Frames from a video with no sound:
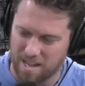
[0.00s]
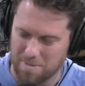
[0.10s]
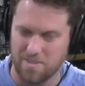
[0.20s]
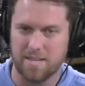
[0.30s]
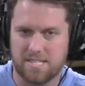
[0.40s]
I
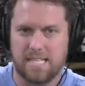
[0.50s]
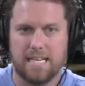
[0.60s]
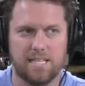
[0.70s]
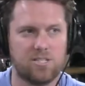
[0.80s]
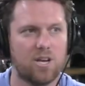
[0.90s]
mean, this
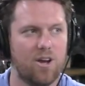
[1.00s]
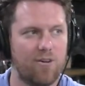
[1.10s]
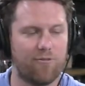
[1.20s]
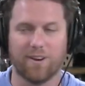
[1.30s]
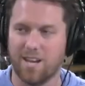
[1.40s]
is
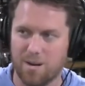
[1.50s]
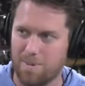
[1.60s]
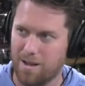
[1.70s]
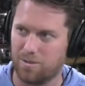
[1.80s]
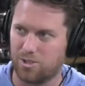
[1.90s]
forget
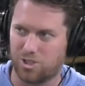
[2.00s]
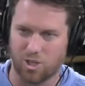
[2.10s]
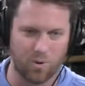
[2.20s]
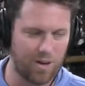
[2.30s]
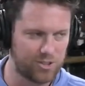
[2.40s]
about
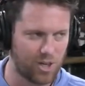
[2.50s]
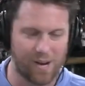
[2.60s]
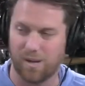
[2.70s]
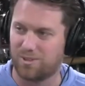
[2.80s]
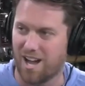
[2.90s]
Sho-
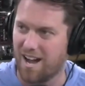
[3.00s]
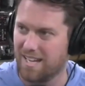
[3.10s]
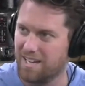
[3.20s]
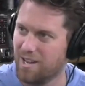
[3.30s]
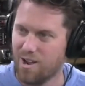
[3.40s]
Shohei
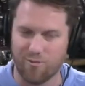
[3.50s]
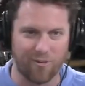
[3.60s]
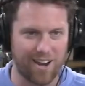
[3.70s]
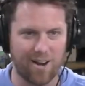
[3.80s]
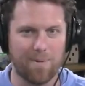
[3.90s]
Ohtani.
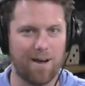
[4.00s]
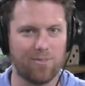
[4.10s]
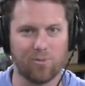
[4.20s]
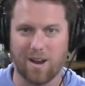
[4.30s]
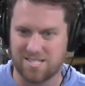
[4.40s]
Forget about
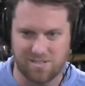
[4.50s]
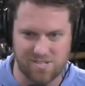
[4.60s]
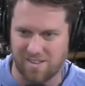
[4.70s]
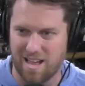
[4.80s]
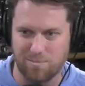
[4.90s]
the rest of
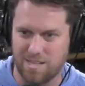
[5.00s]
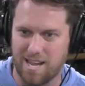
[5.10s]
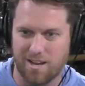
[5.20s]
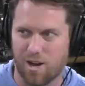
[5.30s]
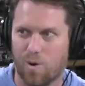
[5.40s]
Slam
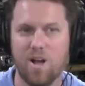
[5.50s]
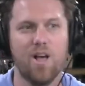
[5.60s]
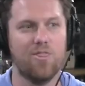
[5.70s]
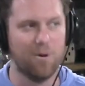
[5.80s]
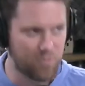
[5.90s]
Diego.
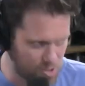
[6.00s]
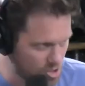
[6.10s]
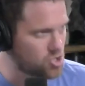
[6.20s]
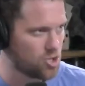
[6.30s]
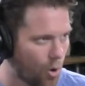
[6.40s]
The the
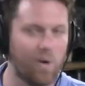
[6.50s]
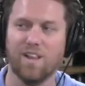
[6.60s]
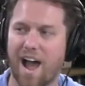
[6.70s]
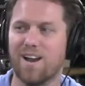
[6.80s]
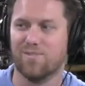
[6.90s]

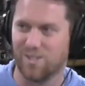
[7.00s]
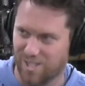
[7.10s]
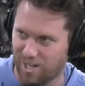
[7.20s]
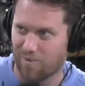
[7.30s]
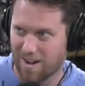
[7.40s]
storyline of the
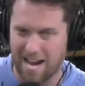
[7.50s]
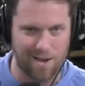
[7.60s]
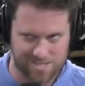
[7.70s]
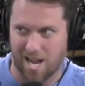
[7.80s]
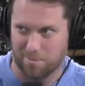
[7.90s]
year right now
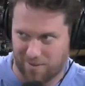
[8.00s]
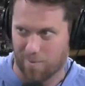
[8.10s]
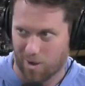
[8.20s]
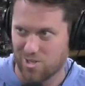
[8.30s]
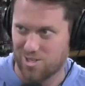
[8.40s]
is Tom
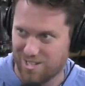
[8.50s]
Pham Watch.